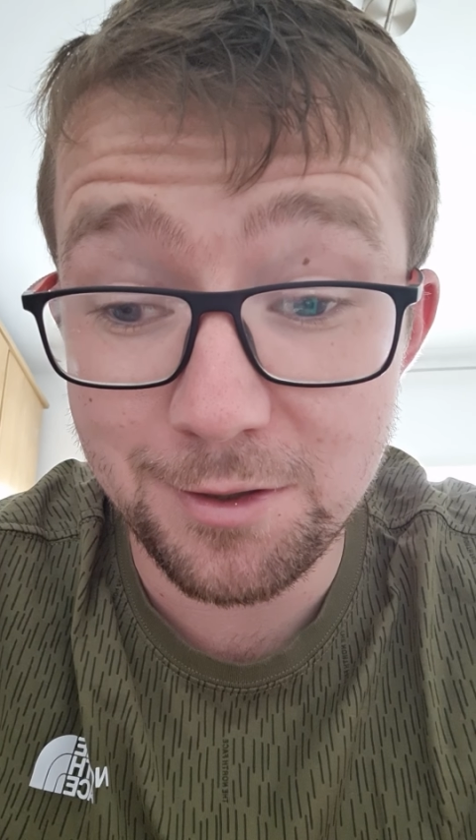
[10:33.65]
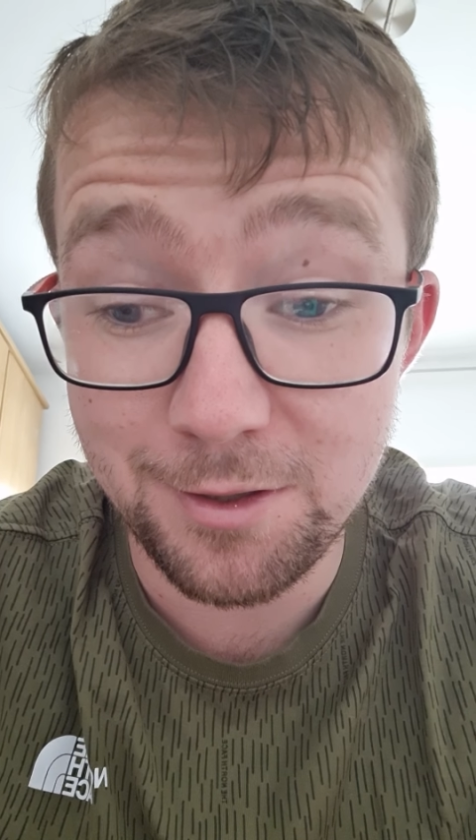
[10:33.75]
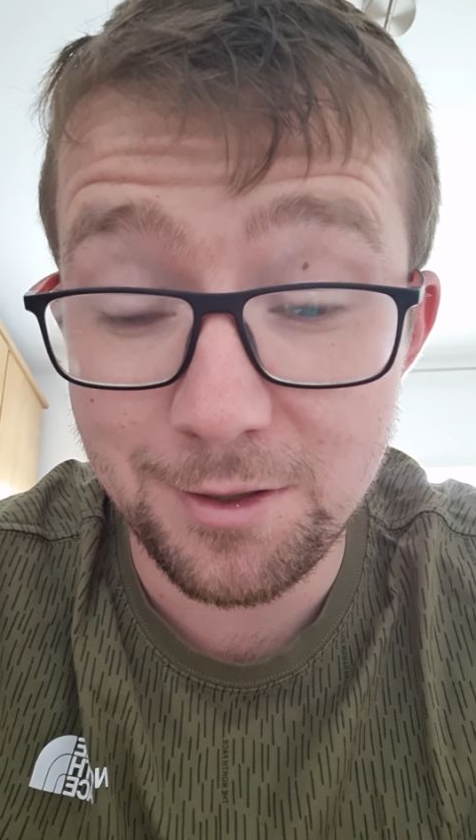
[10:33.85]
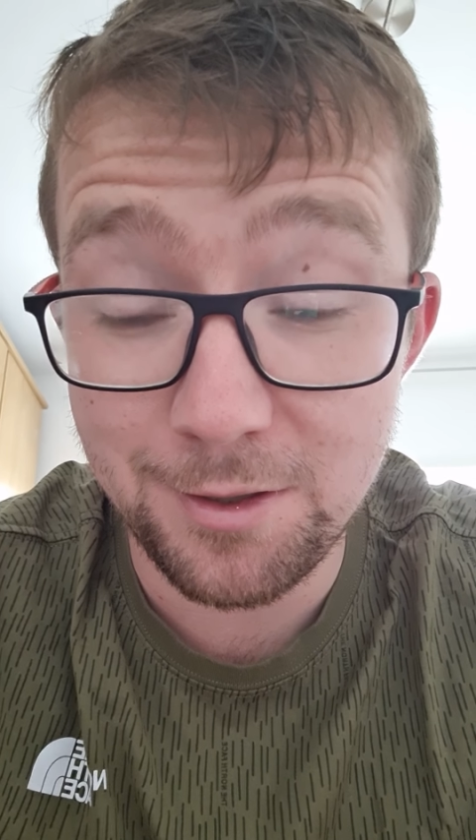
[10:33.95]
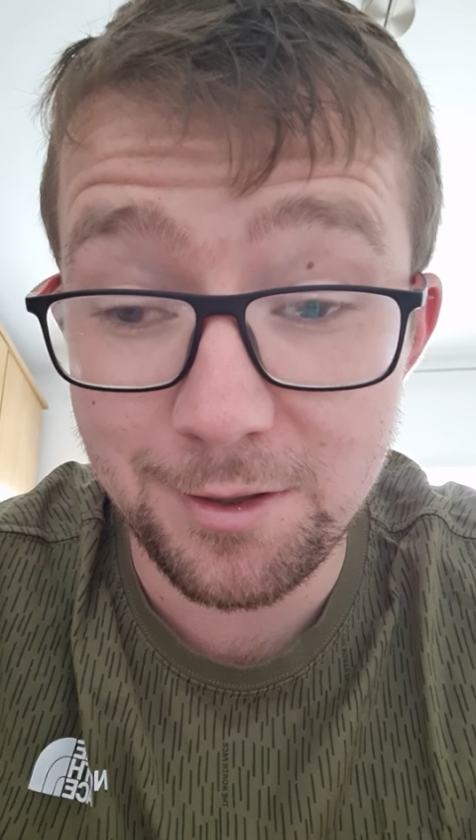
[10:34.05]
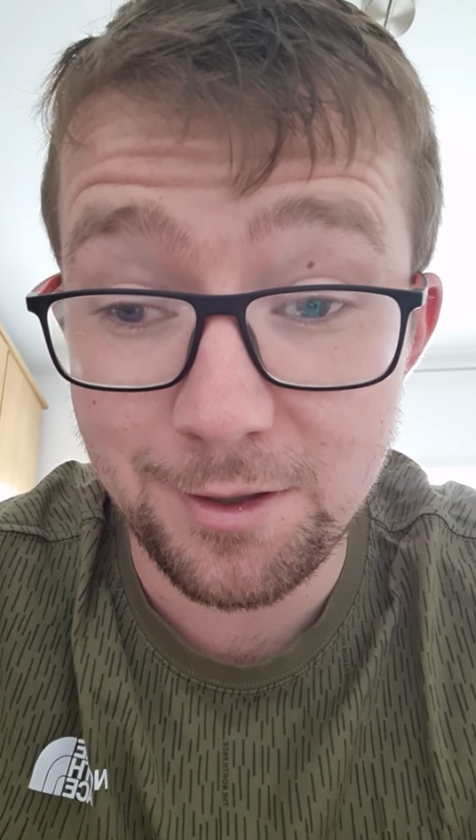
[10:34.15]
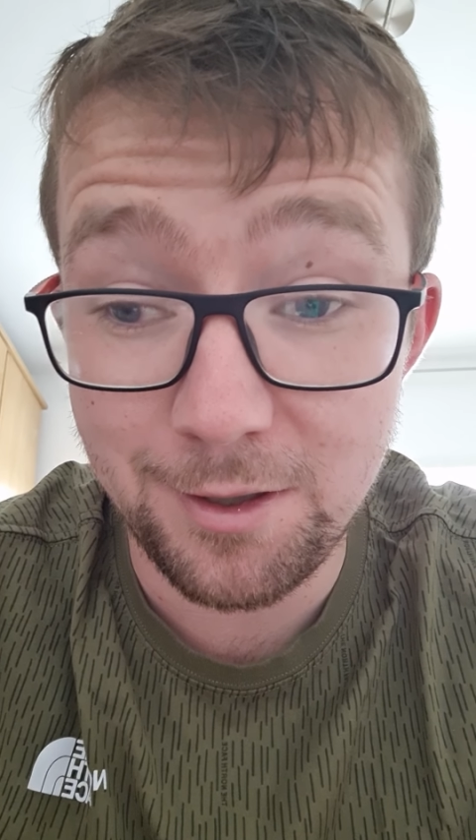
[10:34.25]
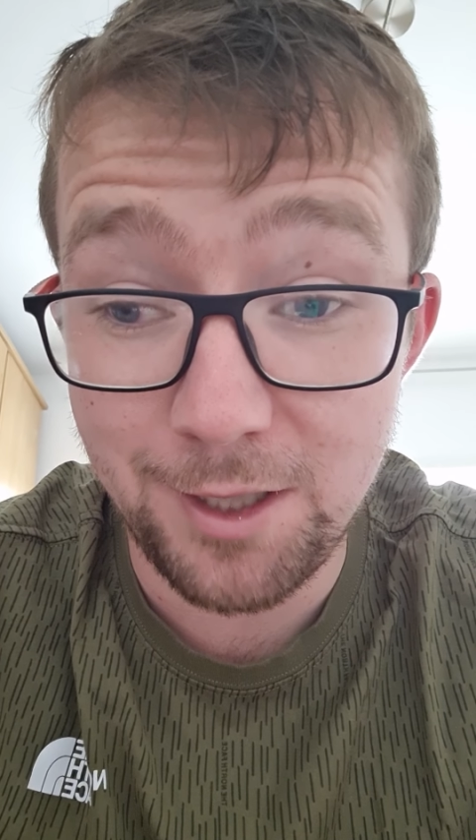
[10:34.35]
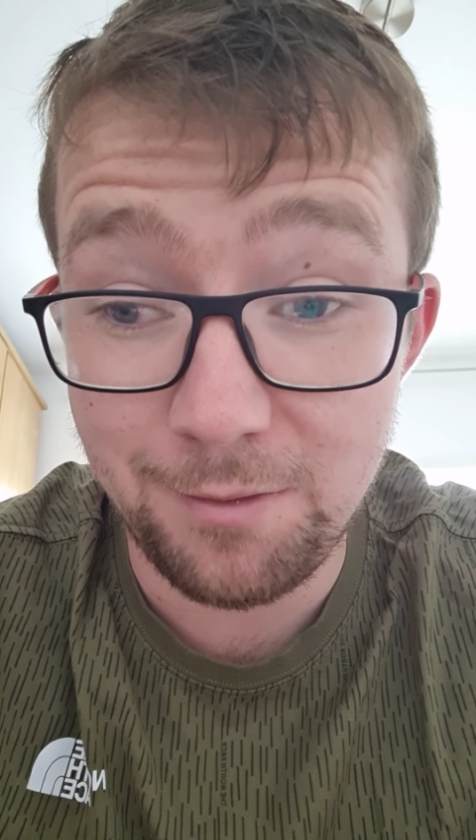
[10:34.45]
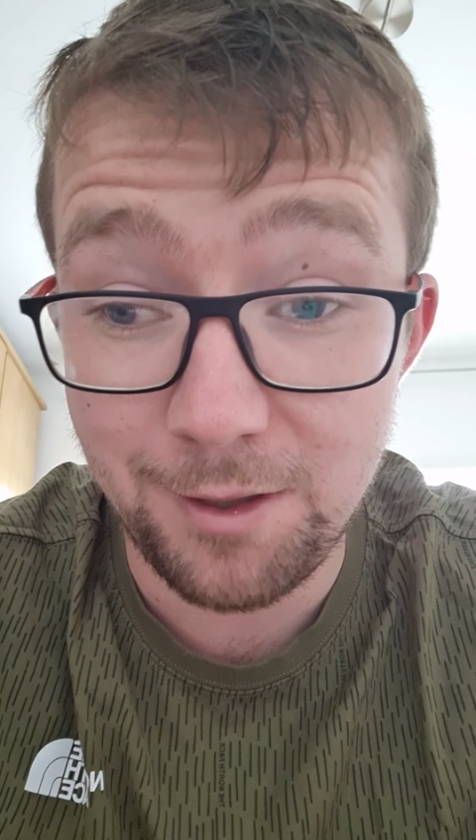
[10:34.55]
in the
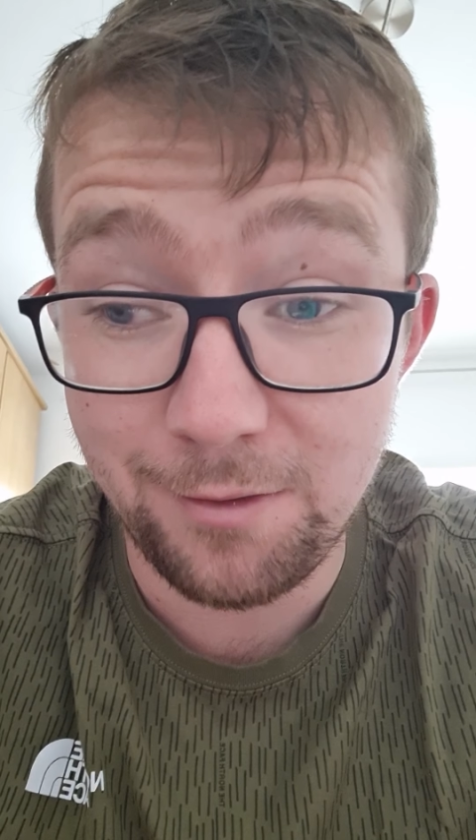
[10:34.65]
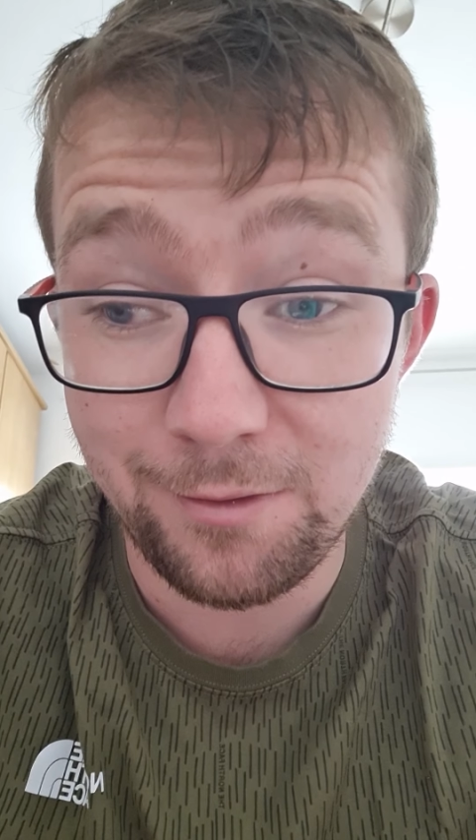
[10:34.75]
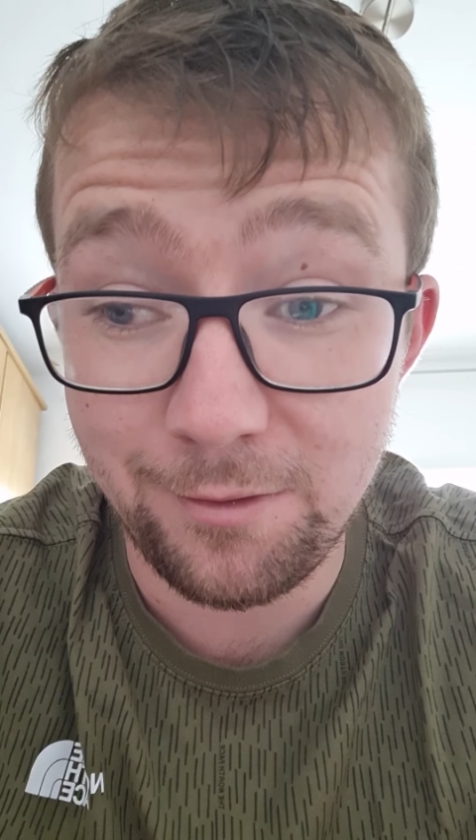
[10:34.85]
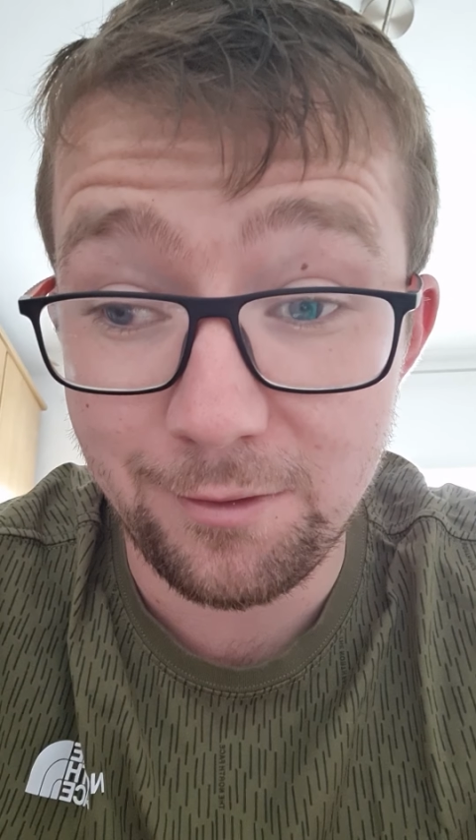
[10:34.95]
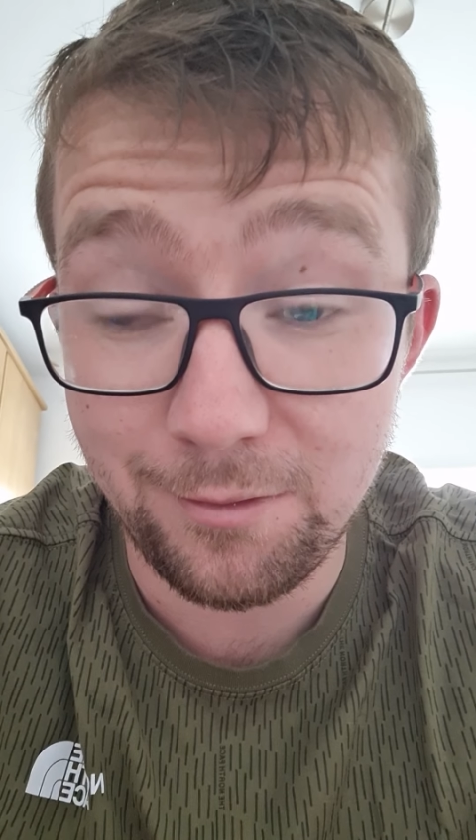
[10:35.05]
early rounds.